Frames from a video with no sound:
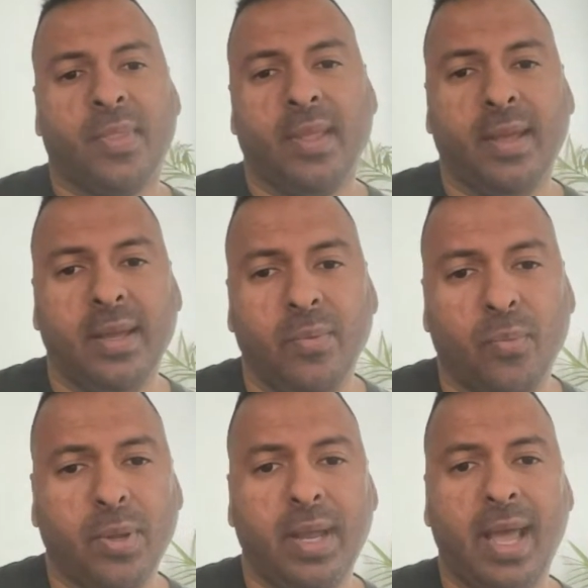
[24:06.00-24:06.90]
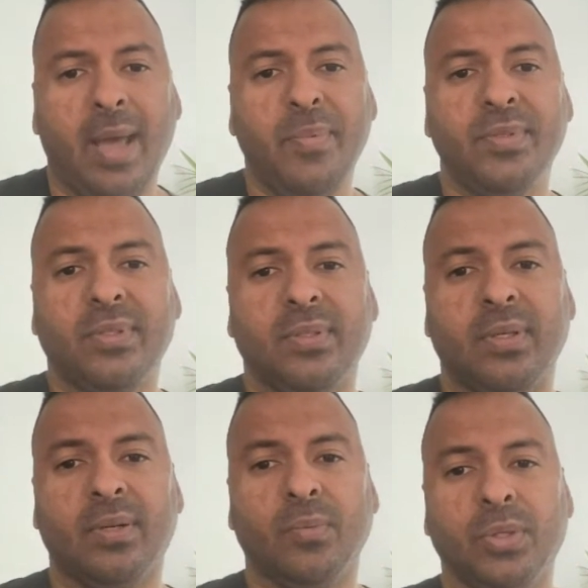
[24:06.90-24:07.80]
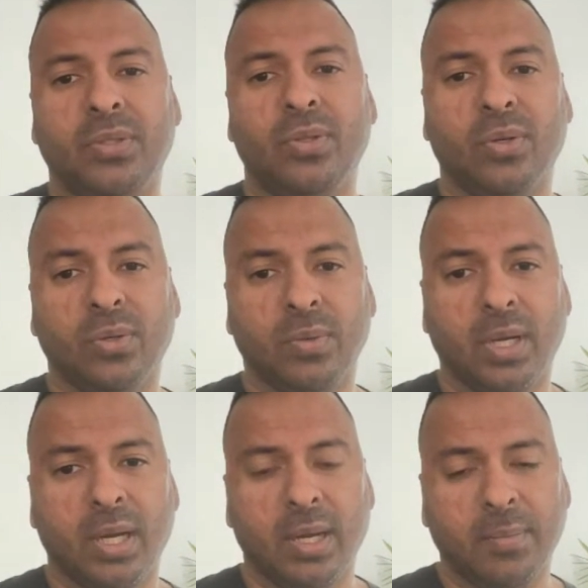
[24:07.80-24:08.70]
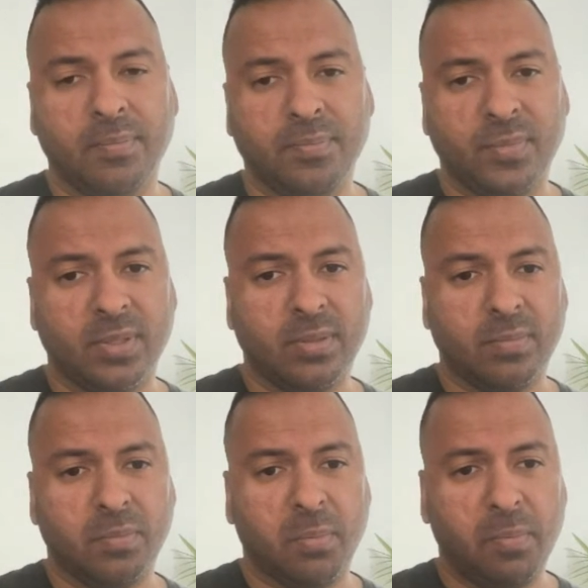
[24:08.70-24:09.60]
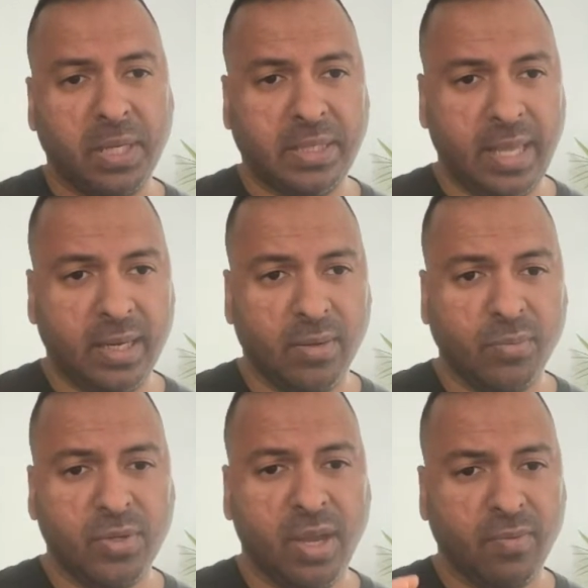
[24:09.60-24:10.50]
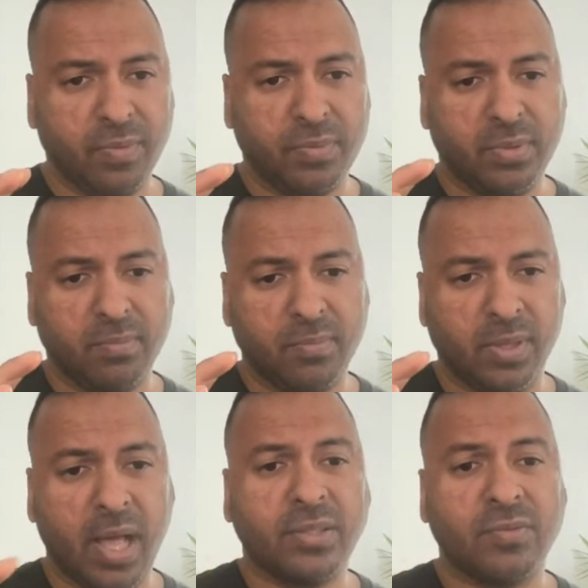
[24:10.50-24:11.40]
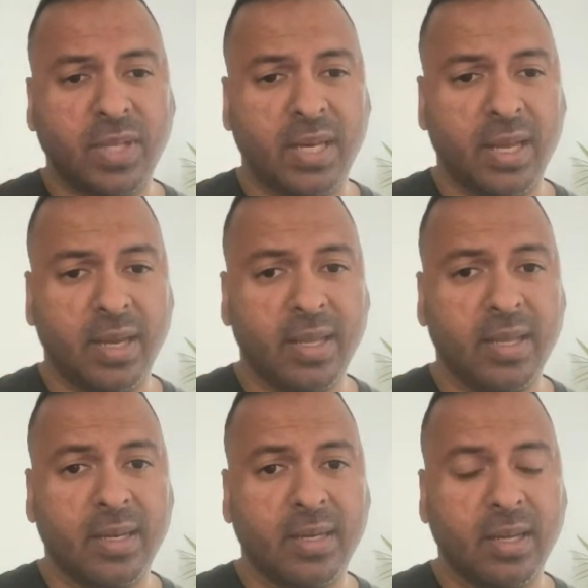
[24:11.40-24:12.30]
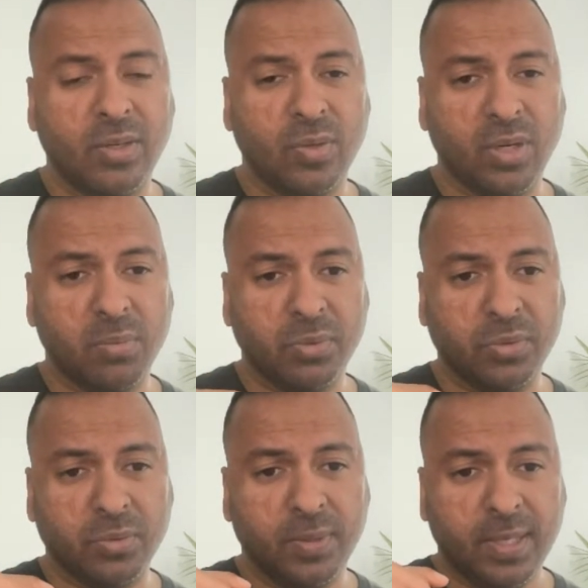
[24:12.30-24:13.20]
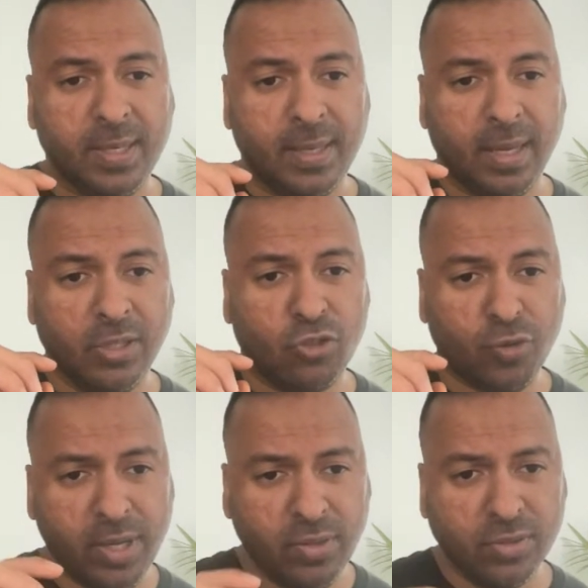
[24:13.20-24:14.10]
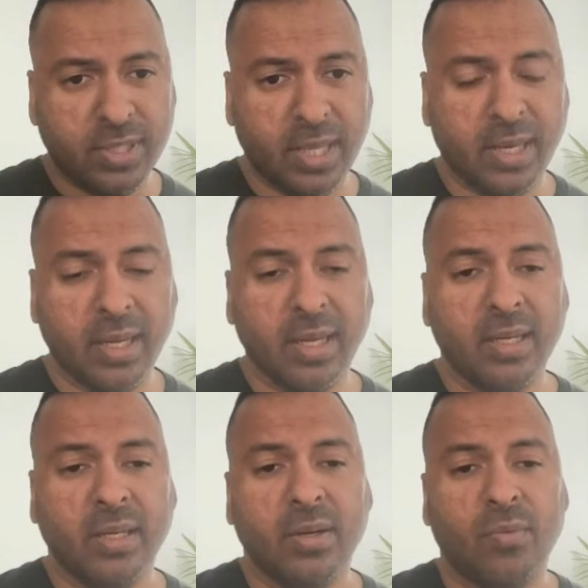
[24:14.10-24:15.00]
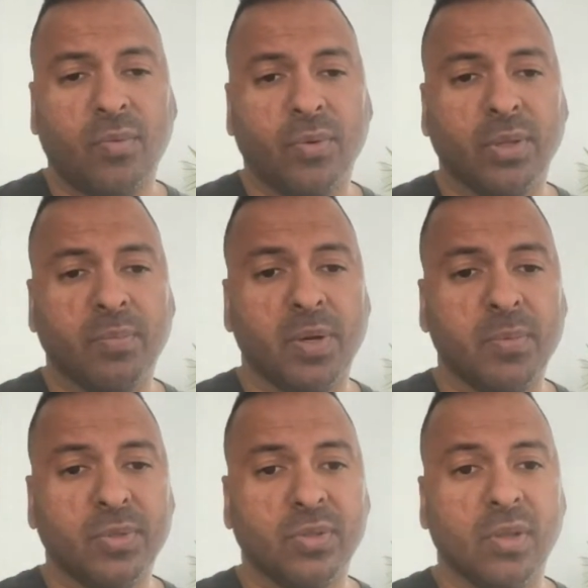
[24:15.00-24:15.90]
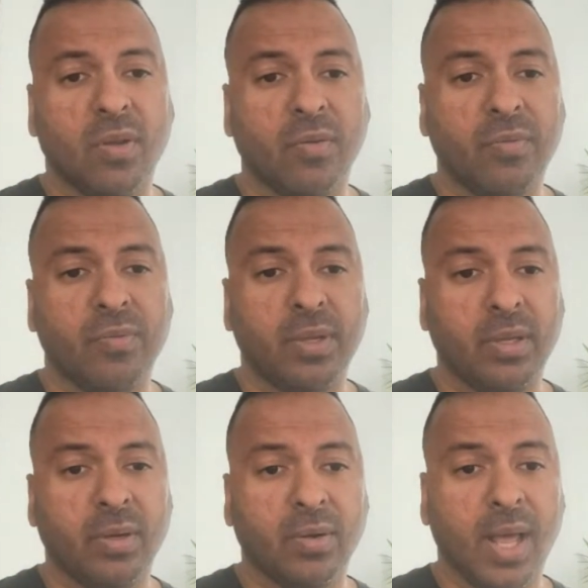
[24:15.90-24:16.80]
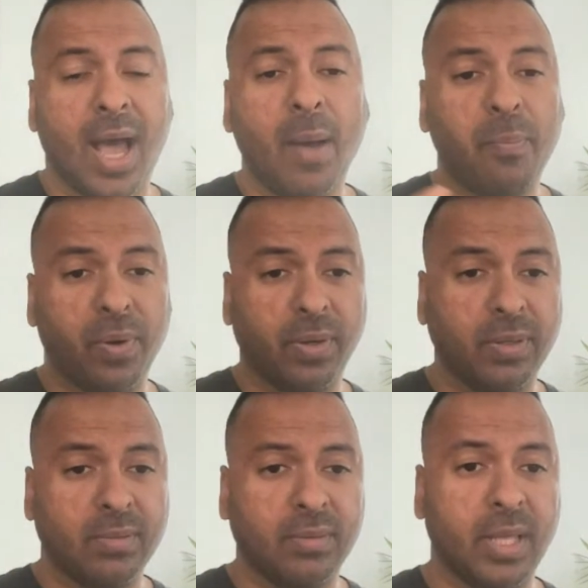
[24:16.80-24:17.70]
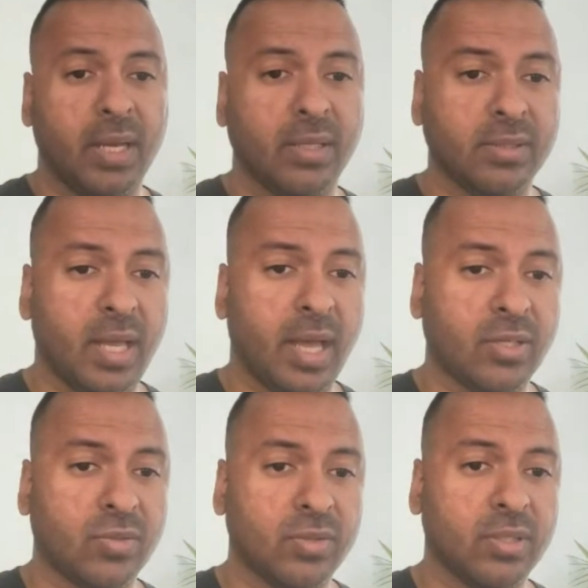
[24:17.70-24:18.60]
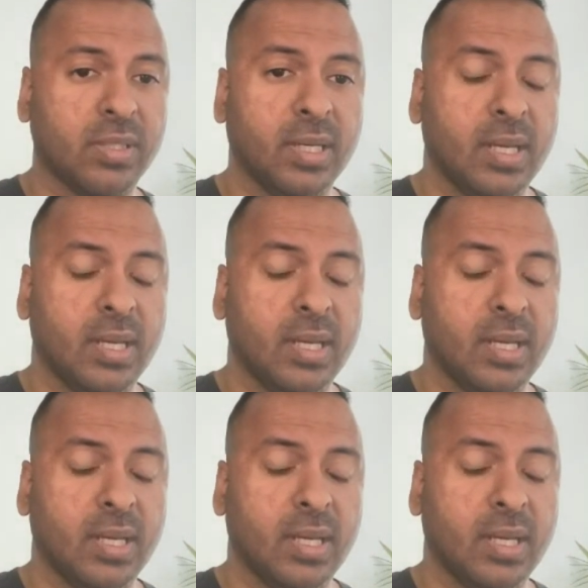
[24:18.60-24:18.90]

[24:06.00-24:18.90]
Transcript: What happens with your big data when you have lots of data at hand and you're able to train those data for the purposes of output that is actually